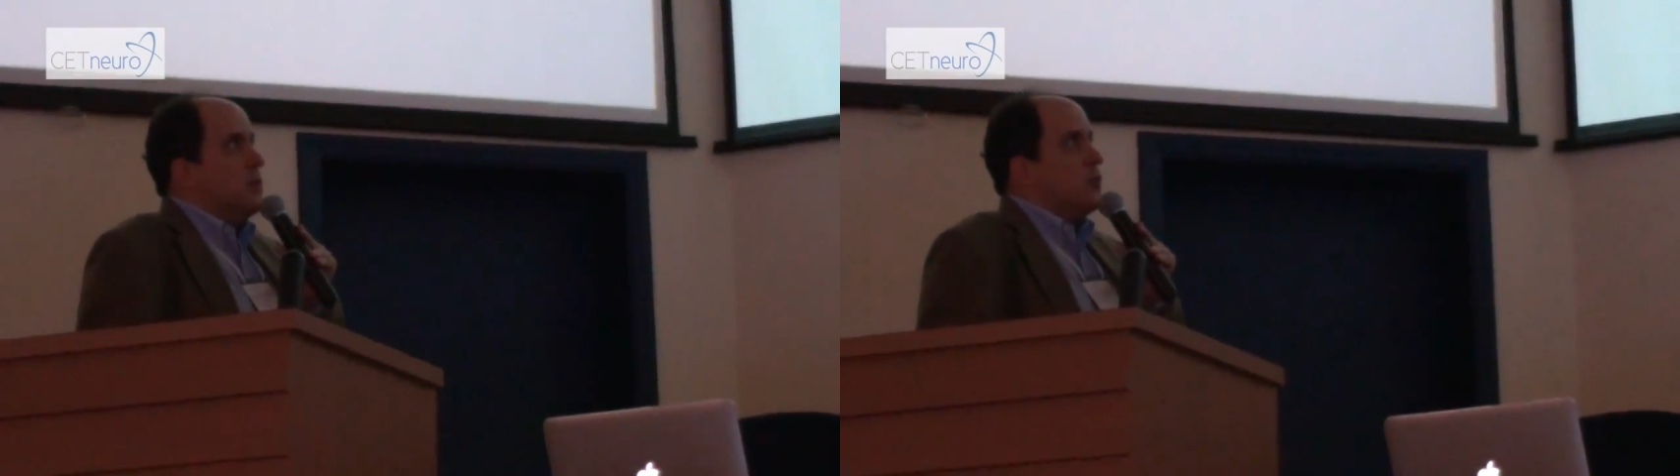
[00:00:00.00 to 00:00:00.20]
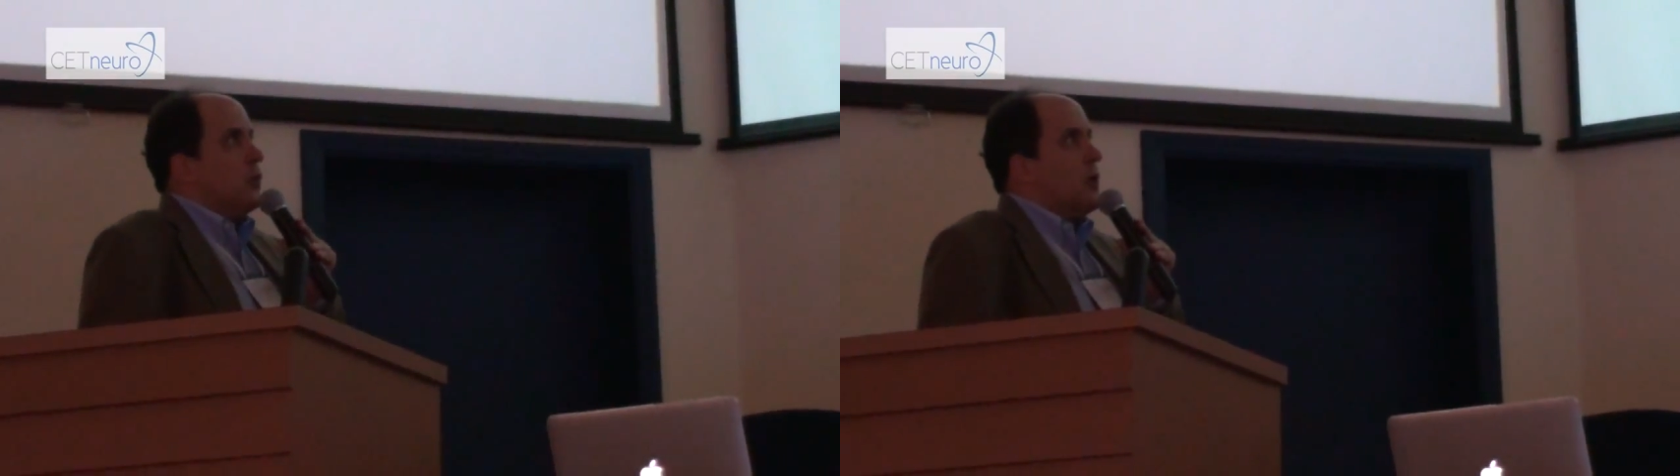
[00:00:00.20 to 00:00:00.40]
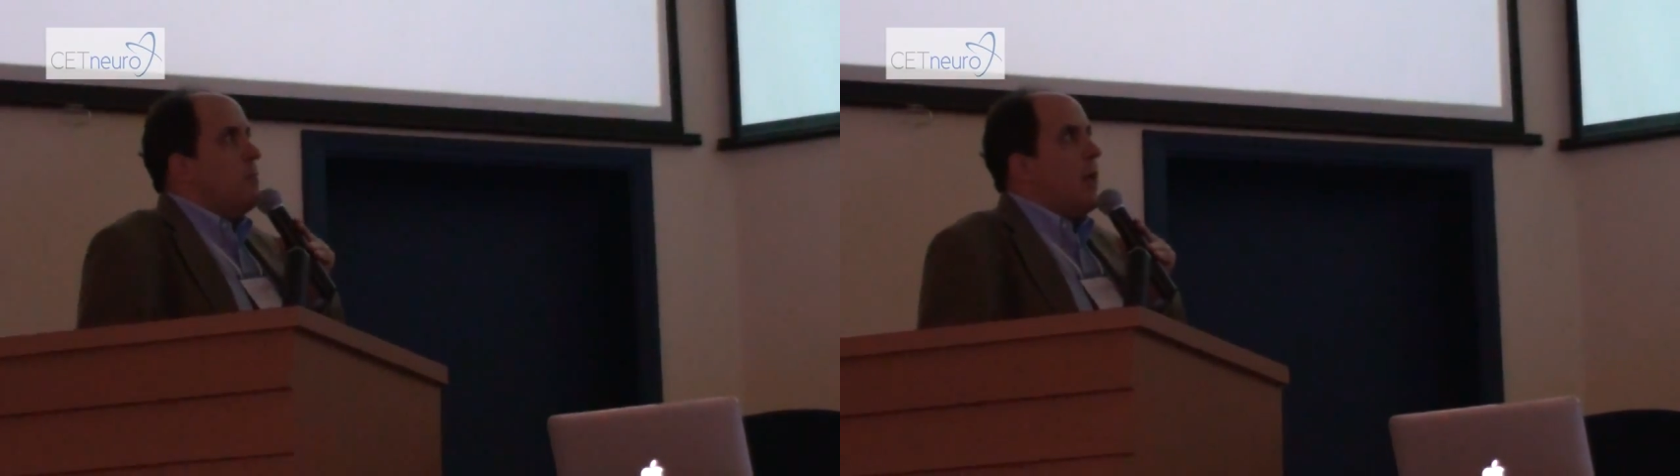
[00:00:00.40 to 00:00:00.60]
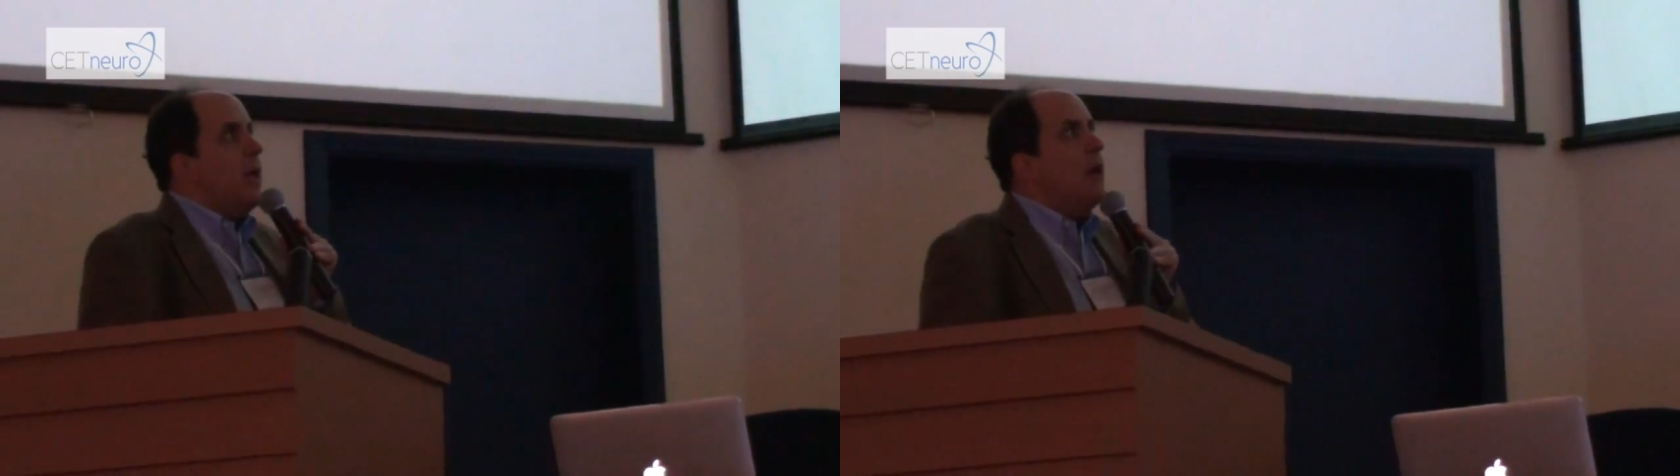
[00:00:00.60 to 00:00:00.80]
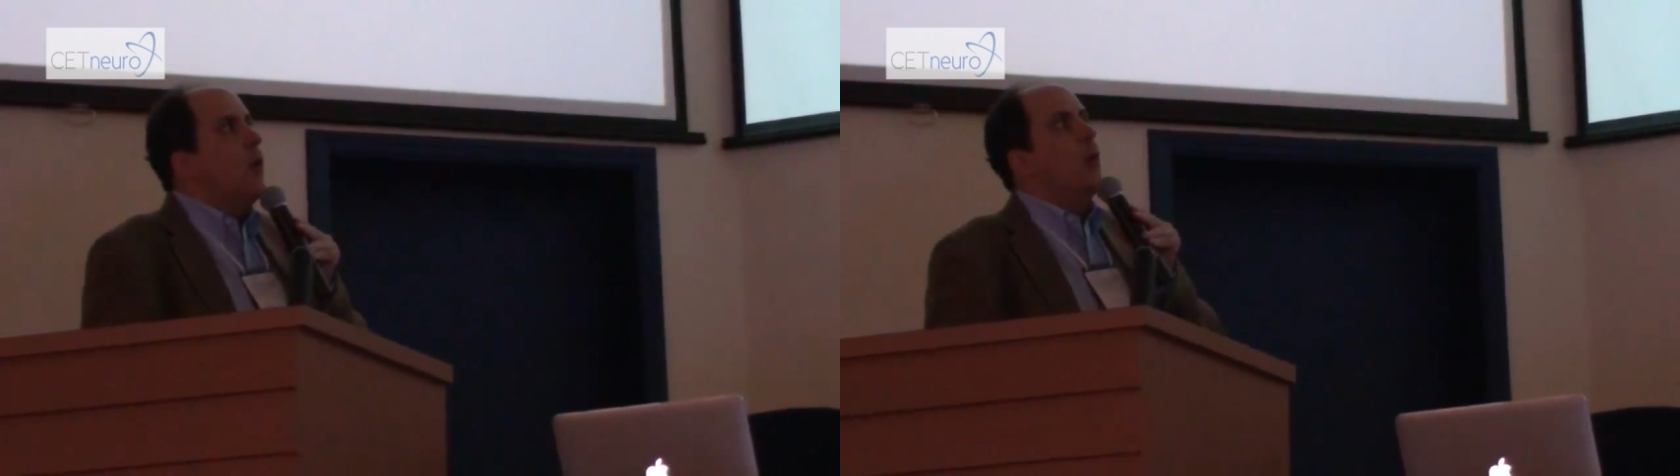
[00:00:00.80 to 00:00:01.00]
disorder
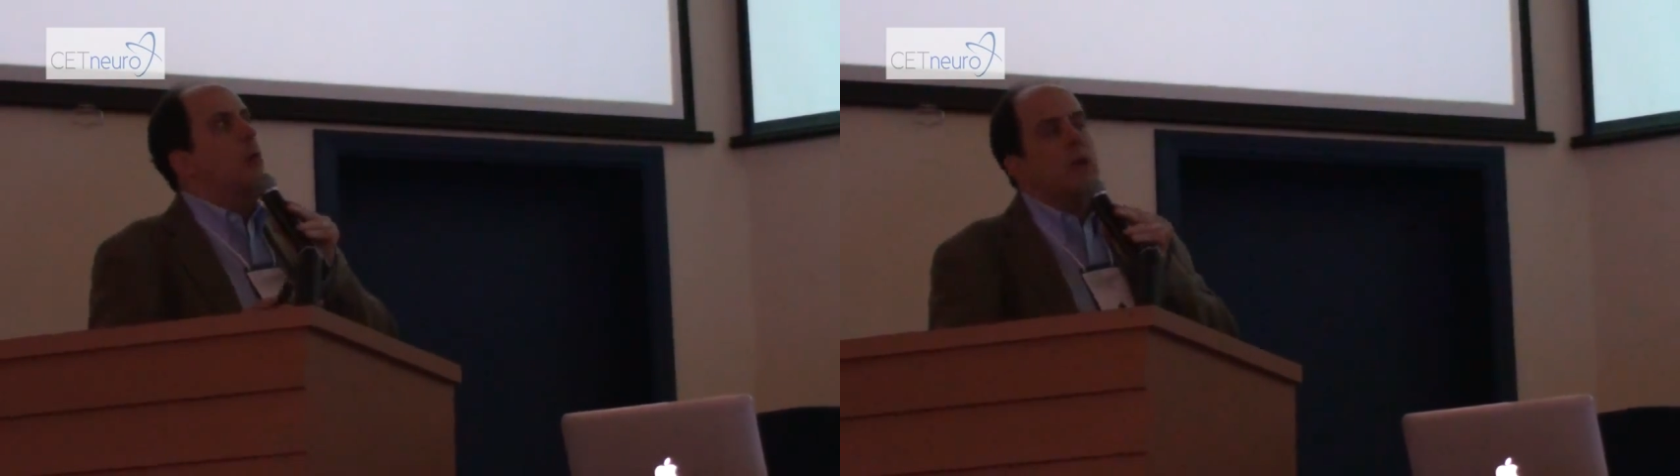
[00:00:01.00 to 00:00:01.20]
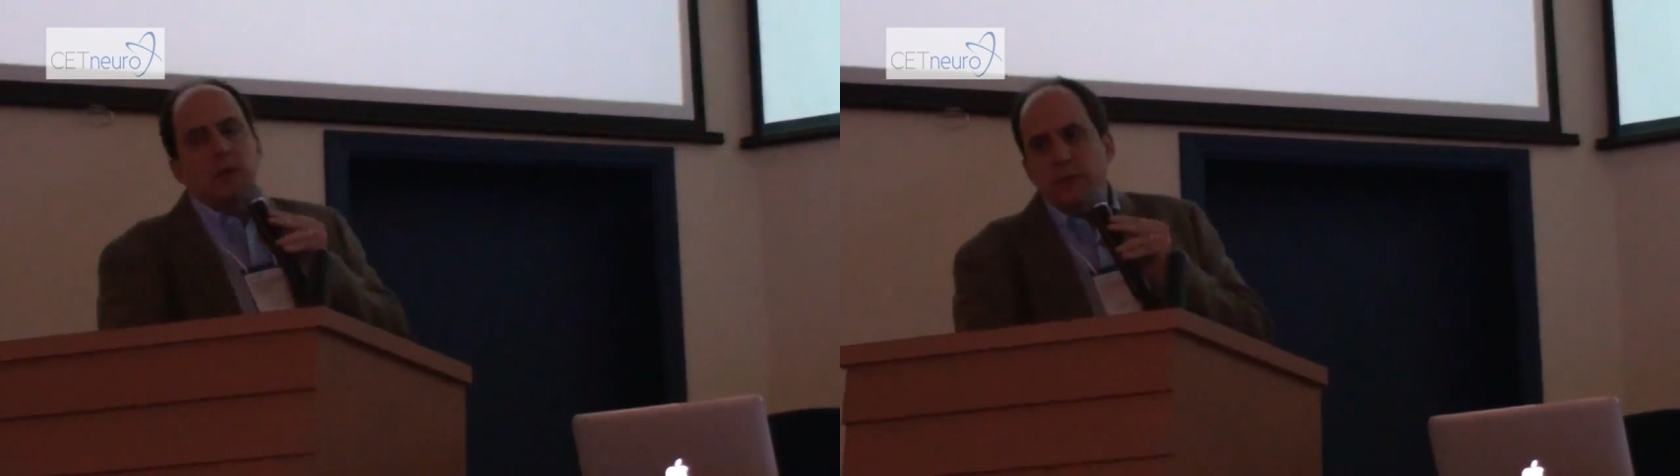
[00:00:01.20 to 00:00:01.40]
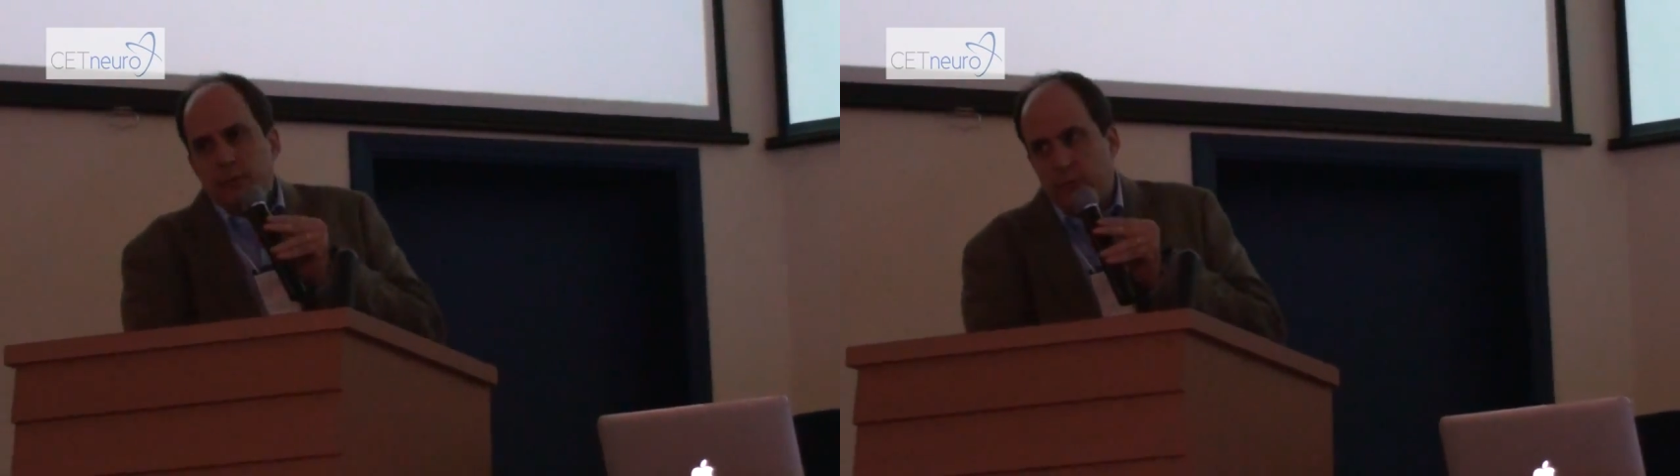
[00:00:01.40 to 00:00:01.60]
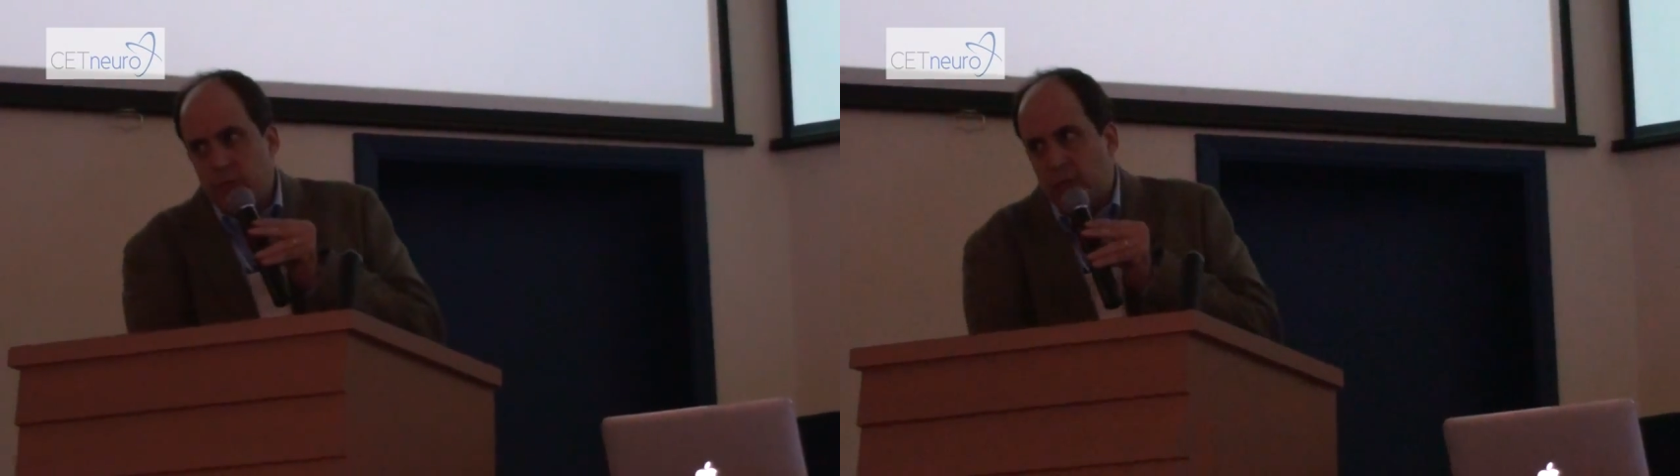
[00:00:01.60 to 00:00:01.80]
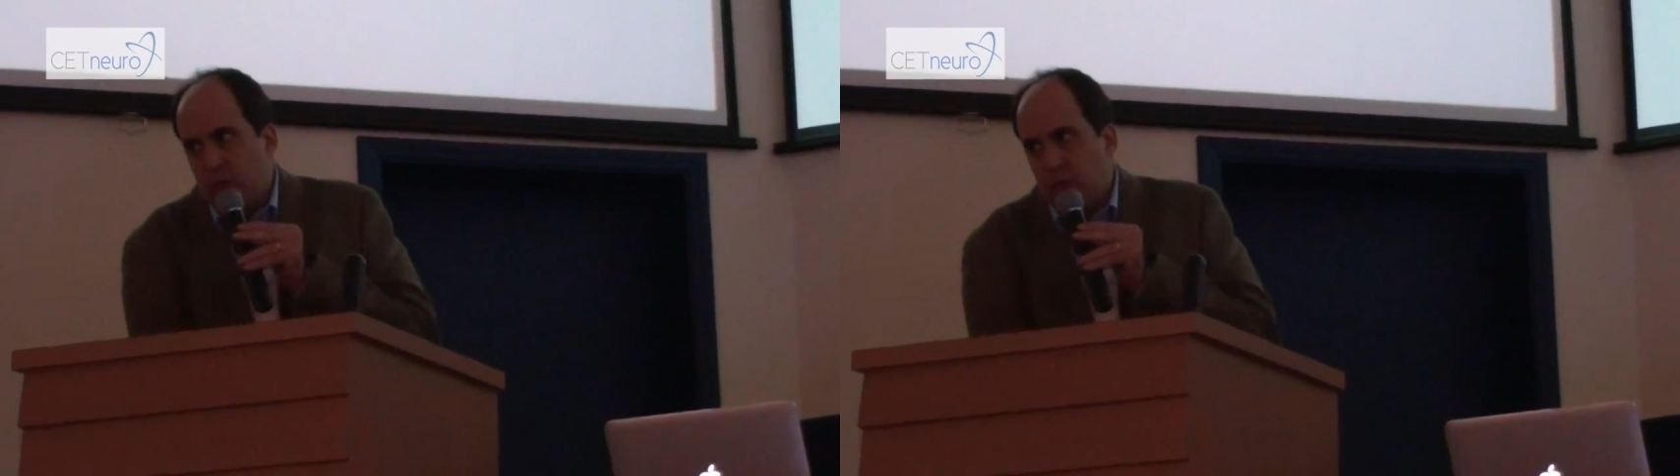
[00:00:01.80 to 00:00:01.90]
may lower the